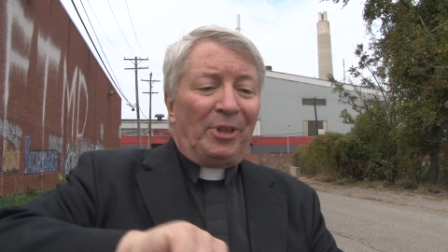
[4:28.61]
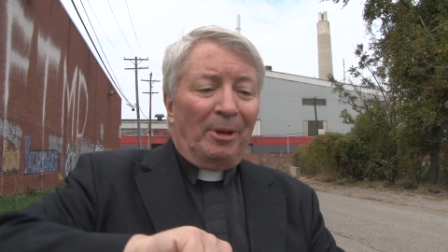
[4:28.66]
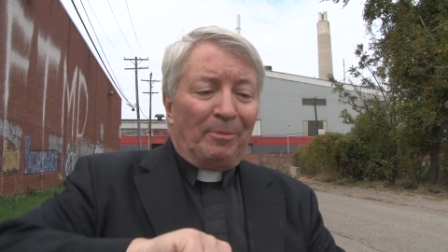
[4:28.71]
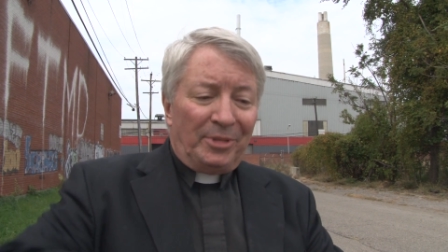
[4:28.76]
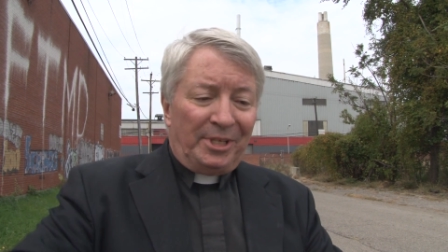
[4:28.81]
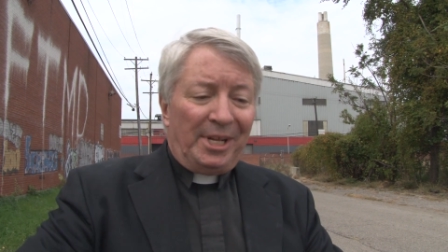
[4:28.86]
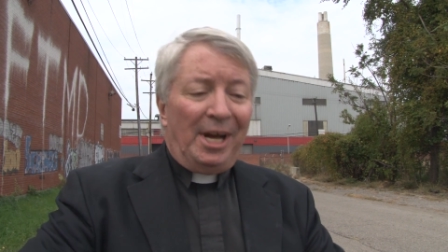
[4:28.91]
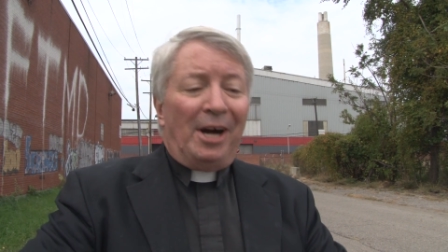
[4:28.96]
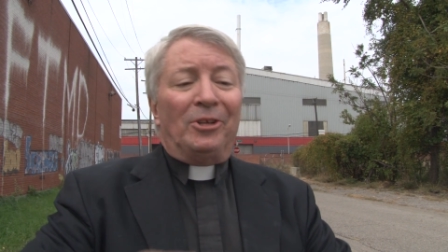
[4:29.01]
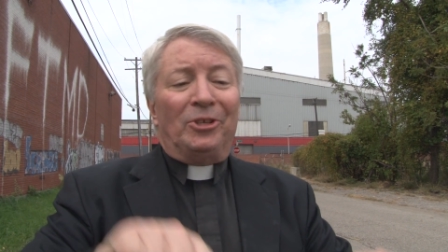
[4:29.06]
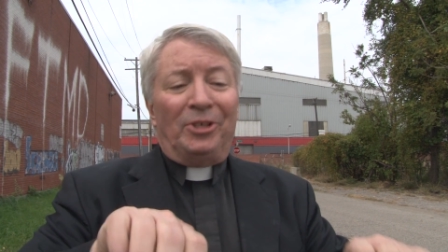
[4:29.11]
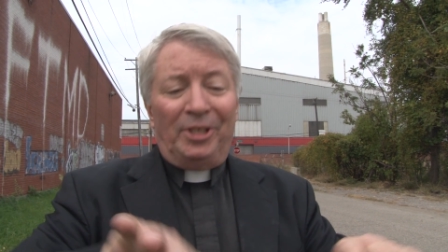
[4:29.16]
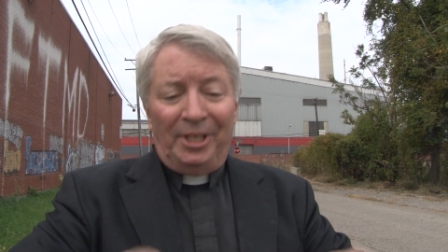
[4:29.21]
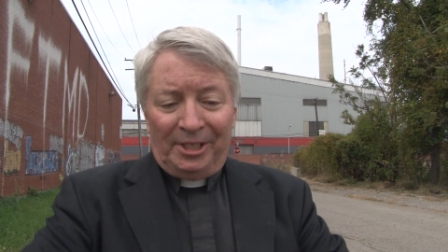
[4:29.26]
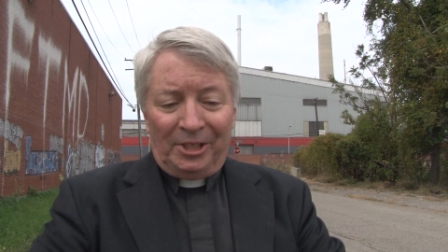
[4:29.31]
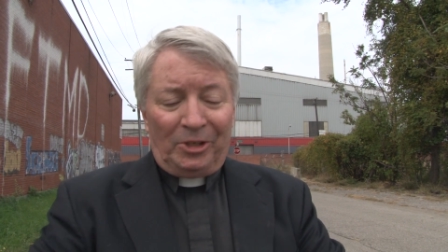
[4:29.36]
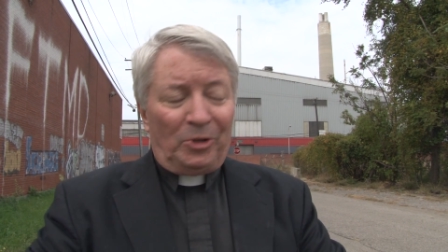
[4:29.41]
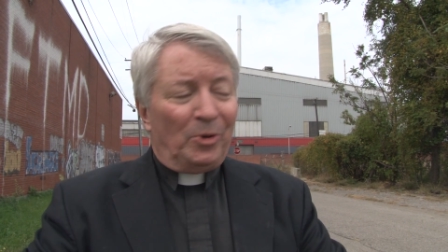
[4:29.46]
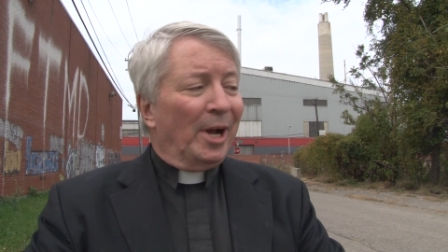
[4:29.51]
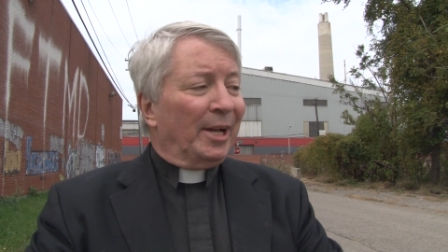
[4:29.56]
thumbs down, you
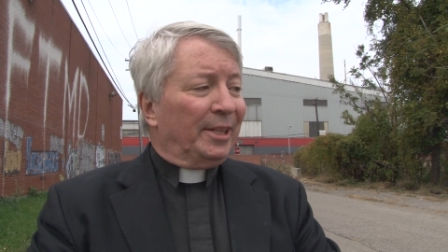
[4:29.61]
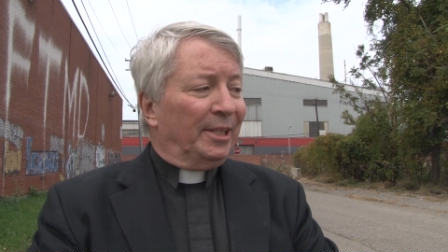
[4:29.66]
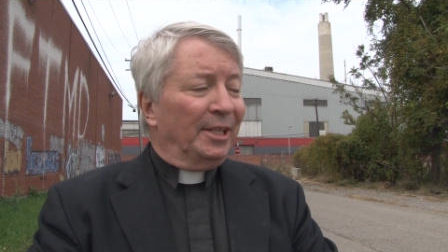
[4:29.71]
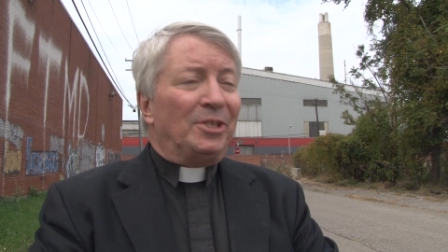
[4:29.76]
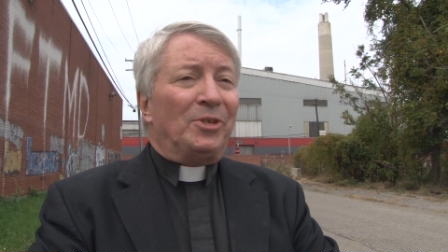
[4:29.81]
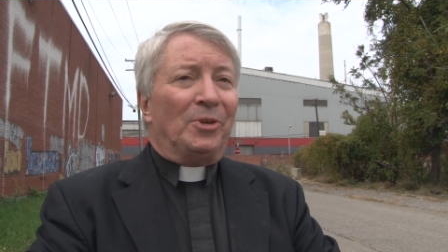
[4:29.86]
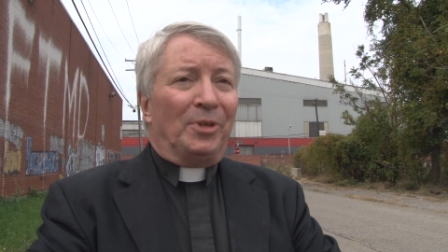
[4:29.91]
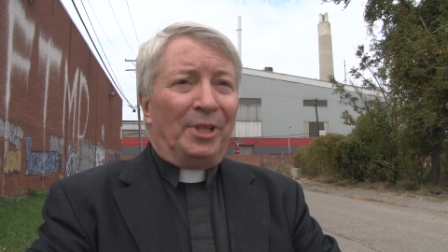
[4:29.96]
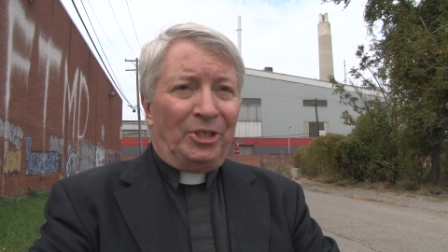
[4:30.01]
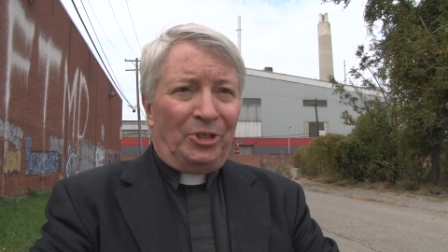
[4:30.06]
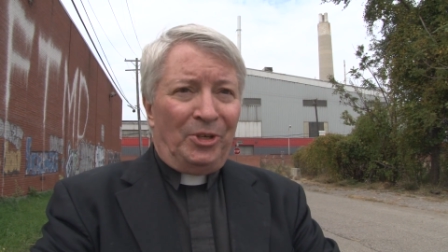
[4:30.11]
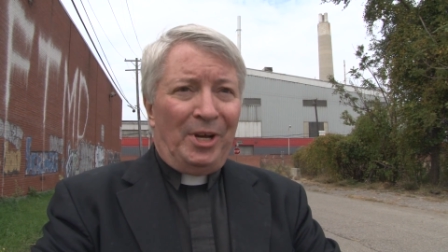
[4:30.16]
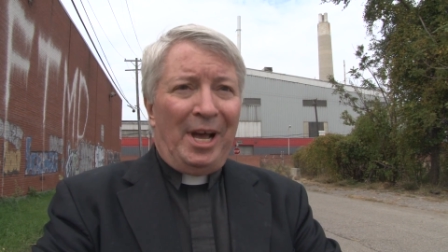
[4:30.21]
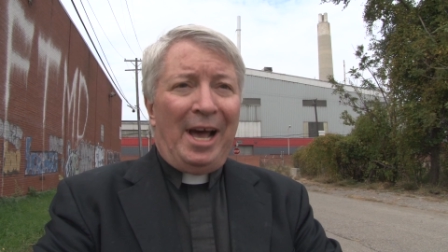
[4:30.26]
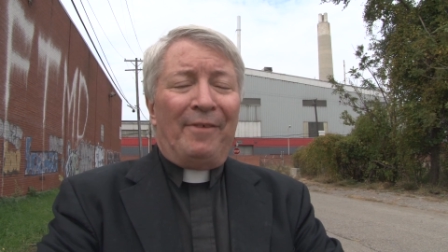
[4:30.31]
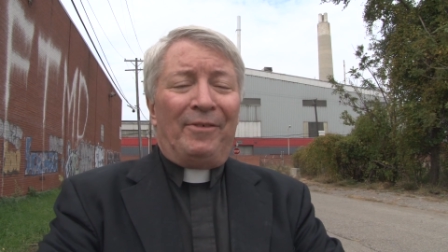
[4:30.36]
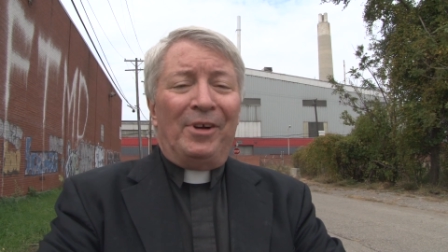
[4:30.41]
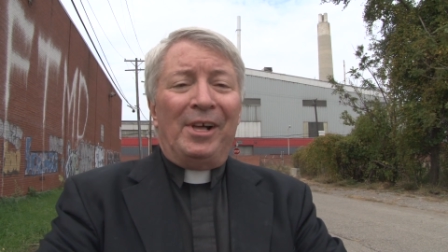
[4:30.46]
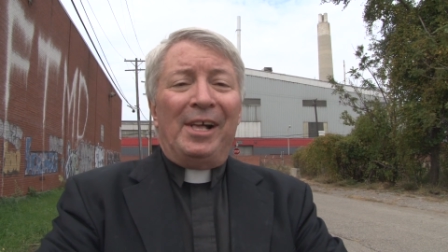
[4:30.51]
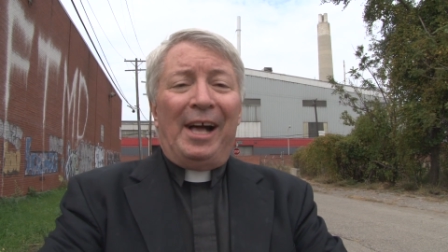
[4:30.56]
need to correct this, so that you
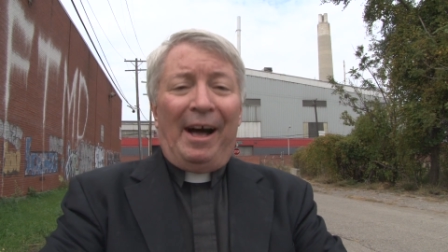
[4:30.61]
have